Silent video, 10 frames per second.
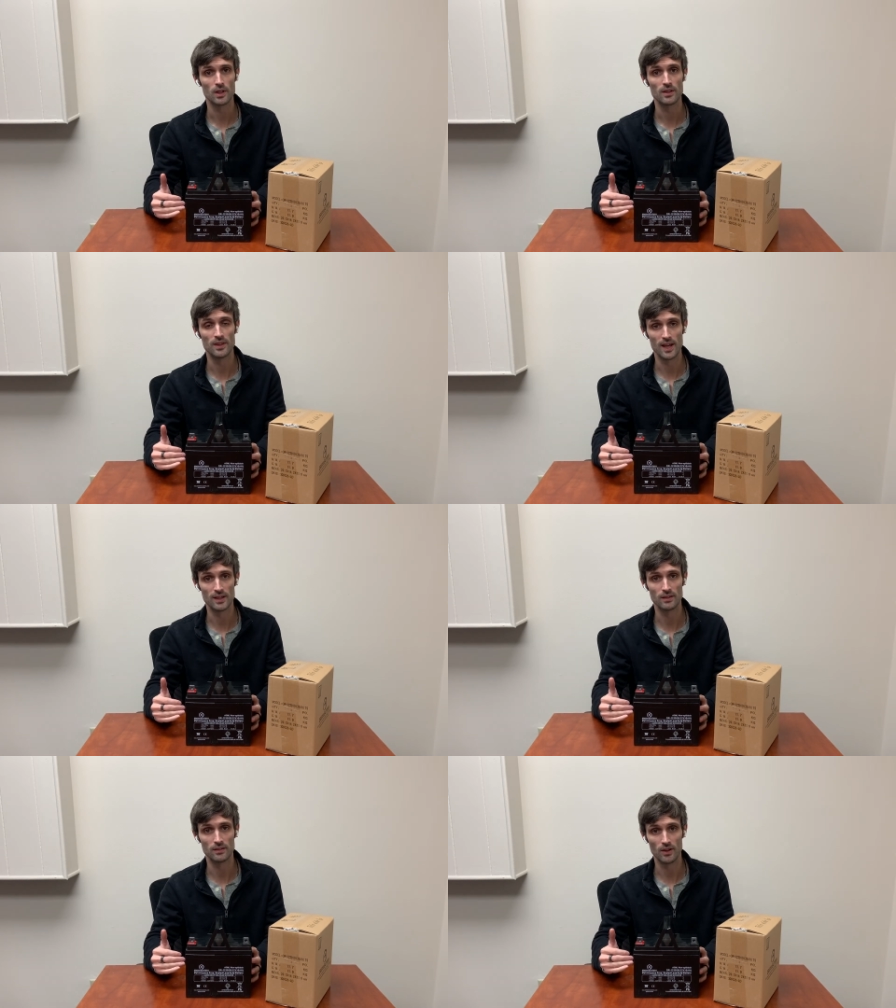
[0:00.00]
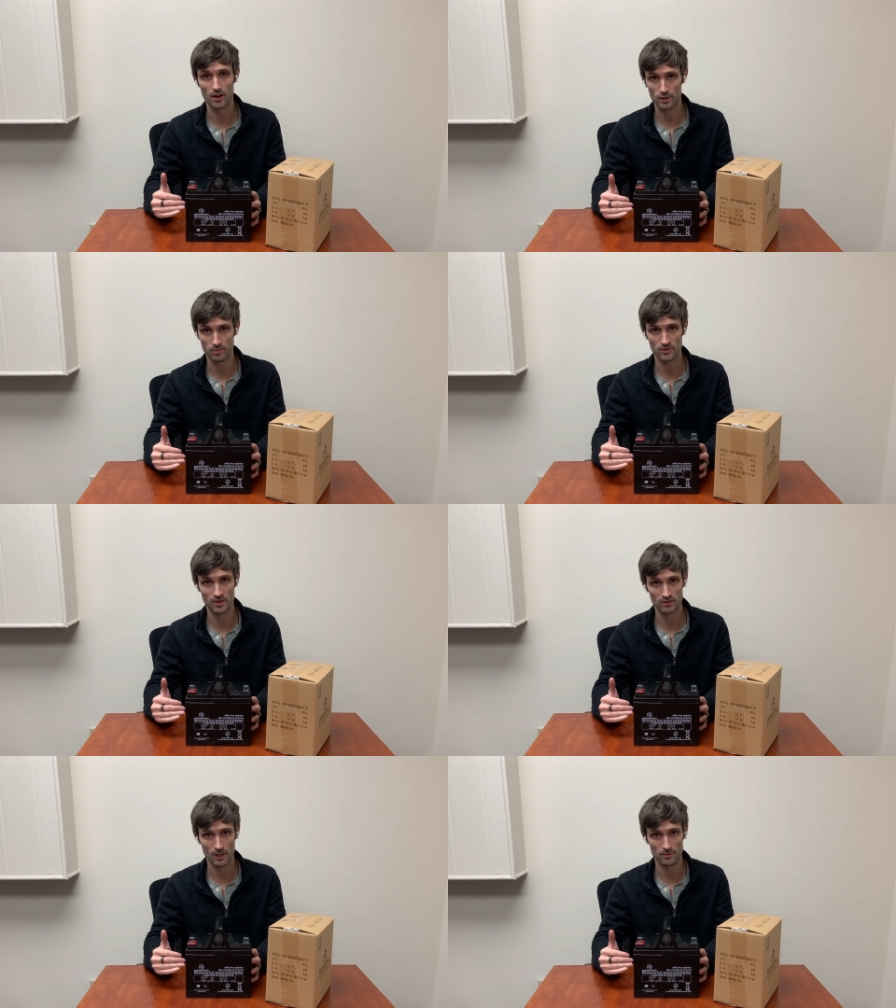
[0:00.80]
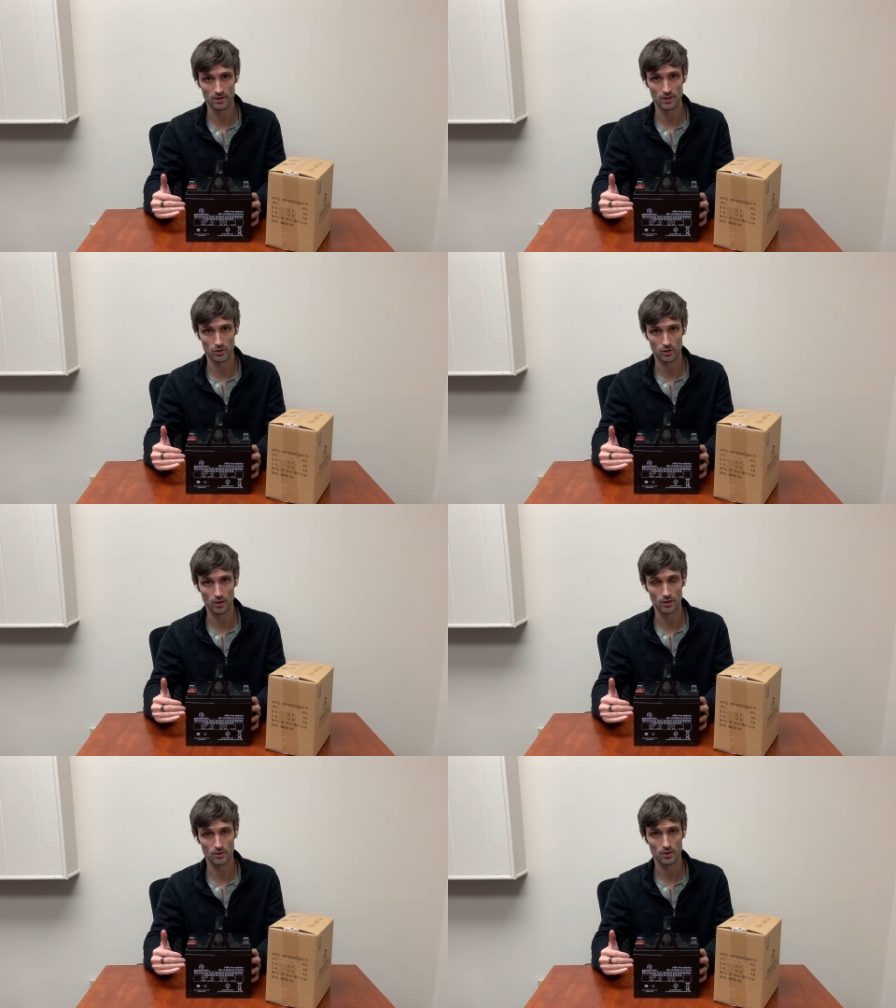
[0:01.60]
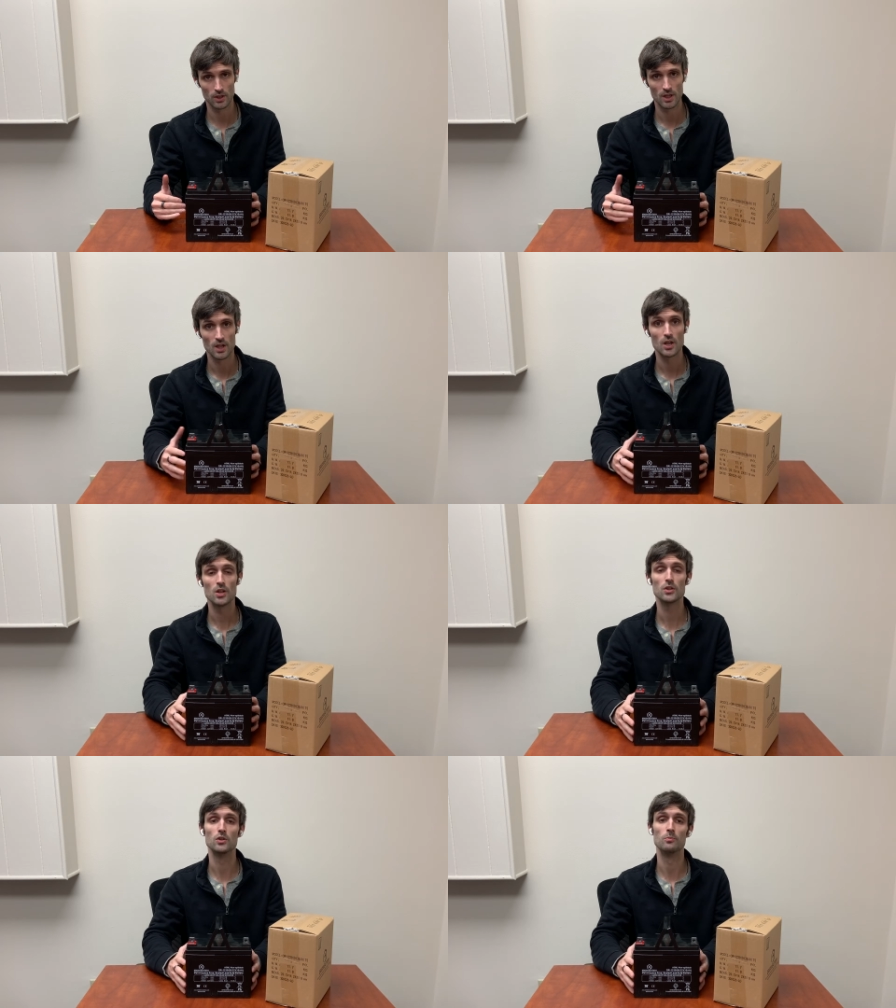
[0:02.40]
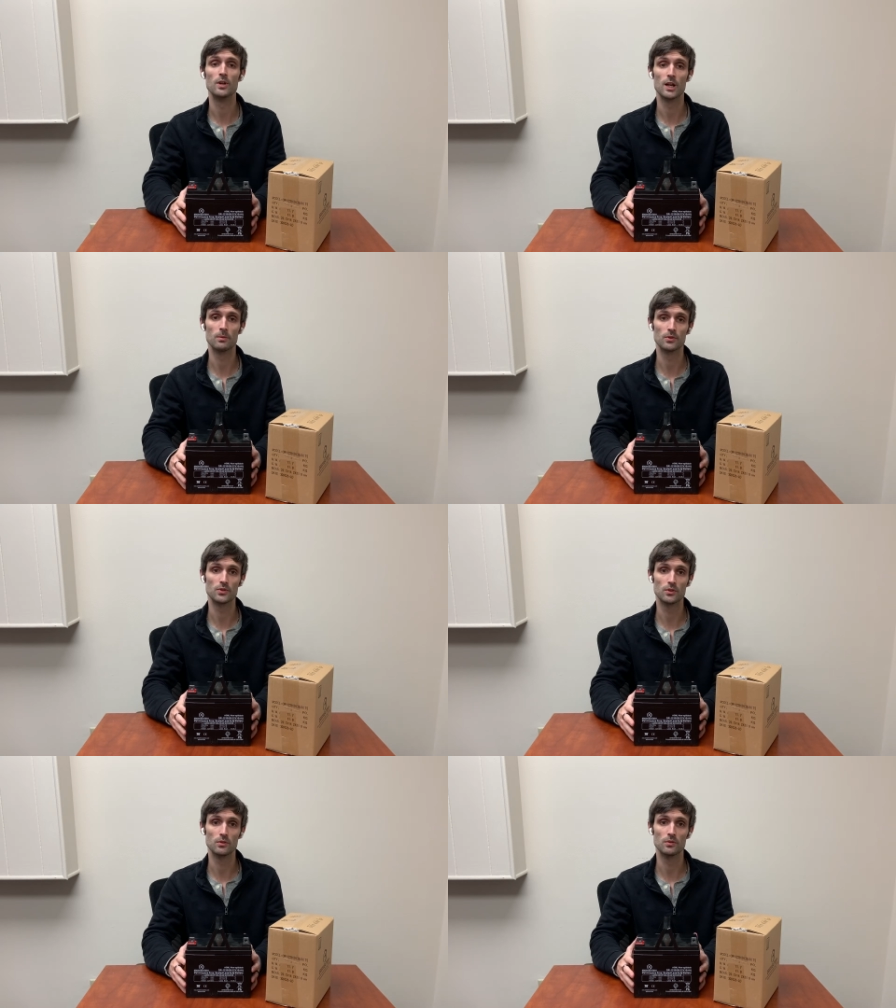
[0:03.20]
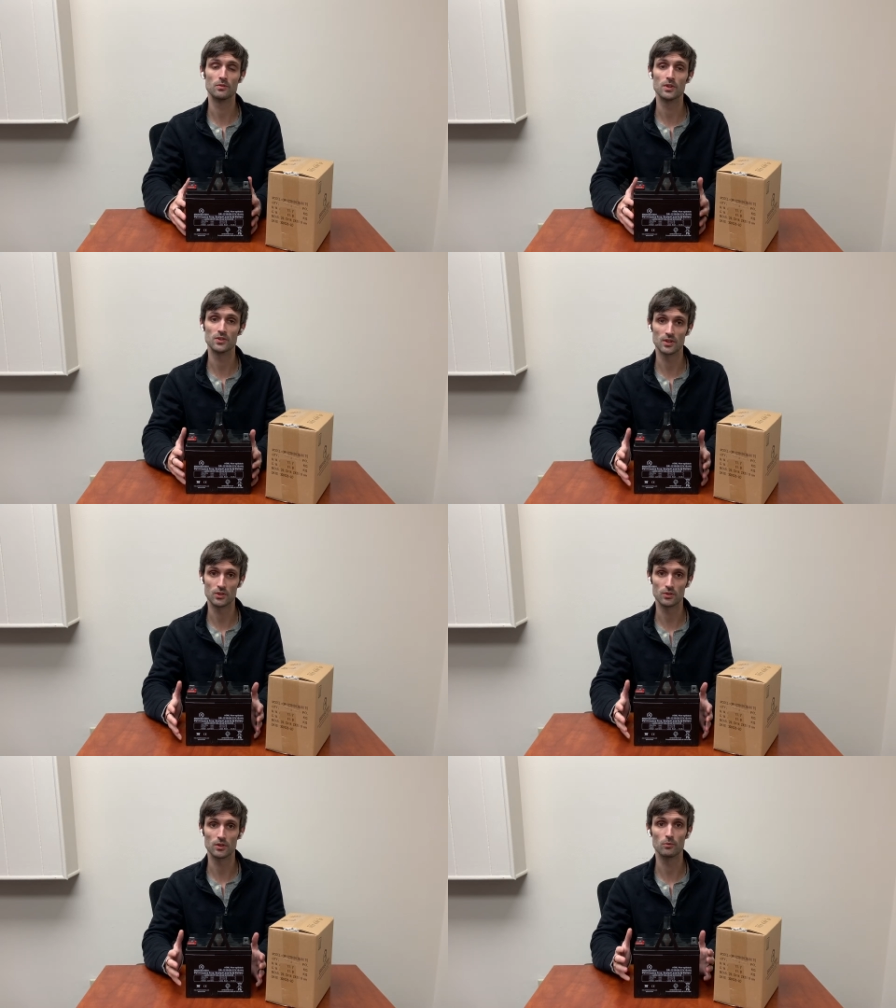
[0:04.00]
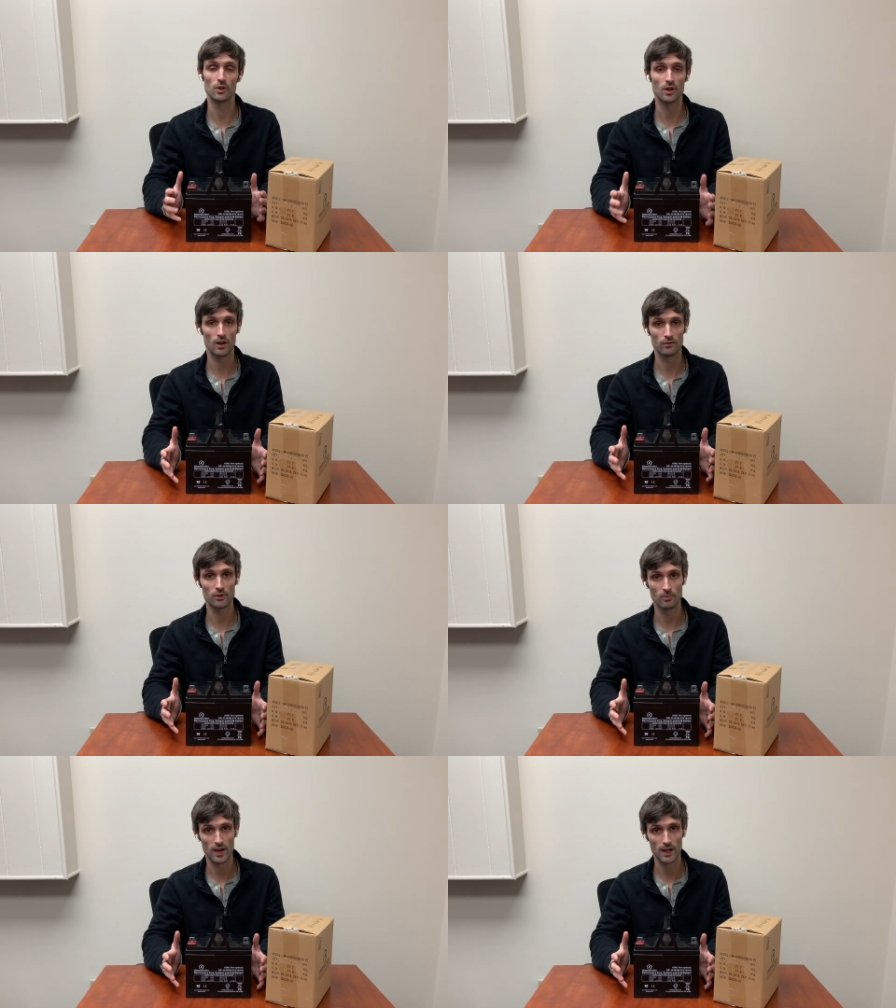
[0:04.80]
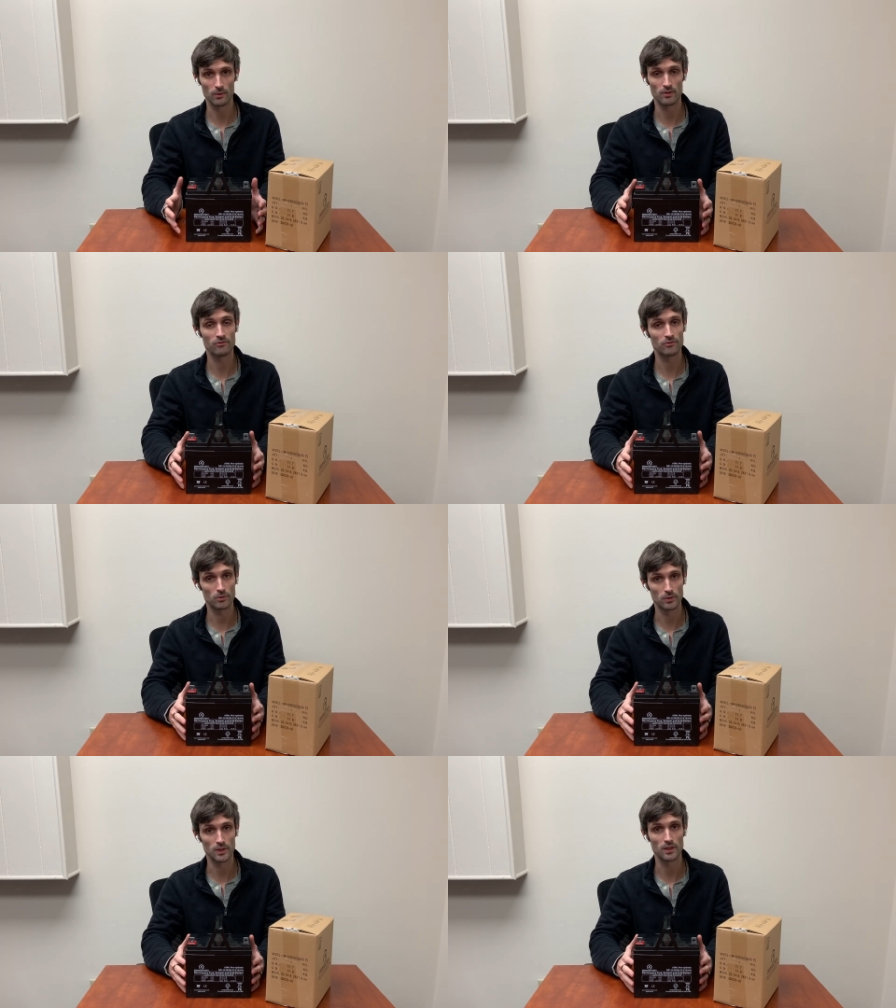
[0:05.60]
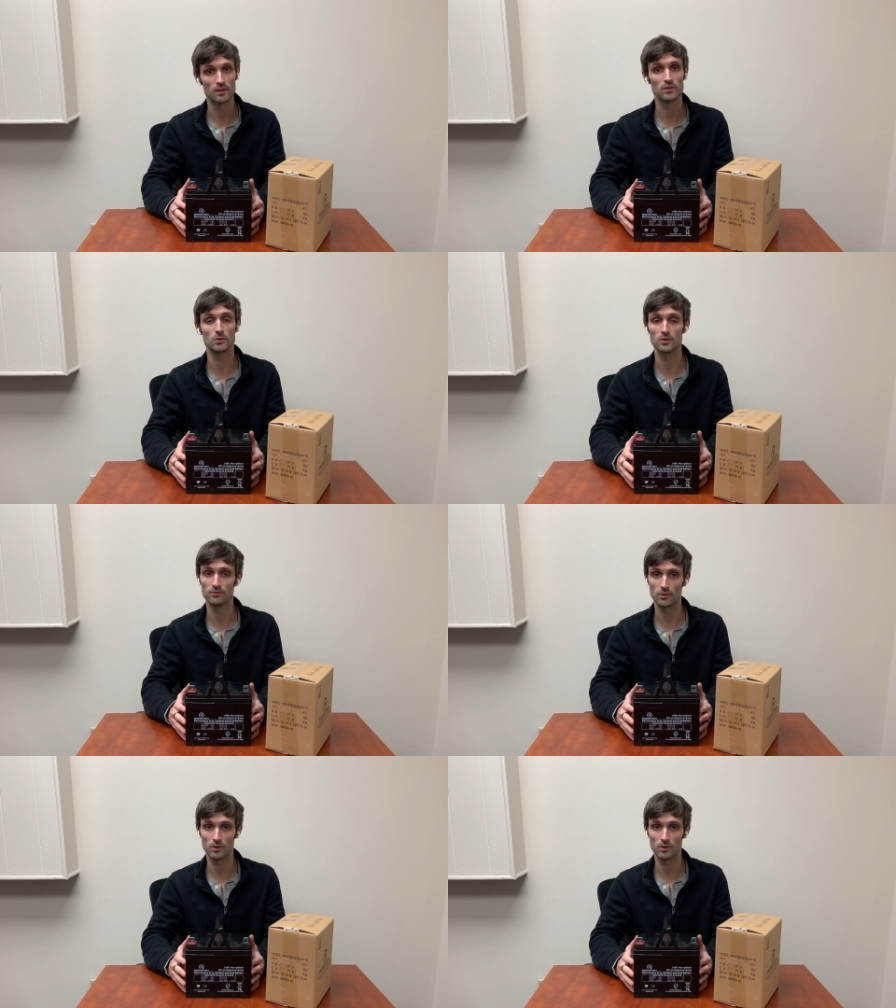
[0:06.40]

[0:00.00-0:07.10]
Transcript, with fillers: than the 100% depth of discharge, you'd be able to essentially recover the battery fully to its full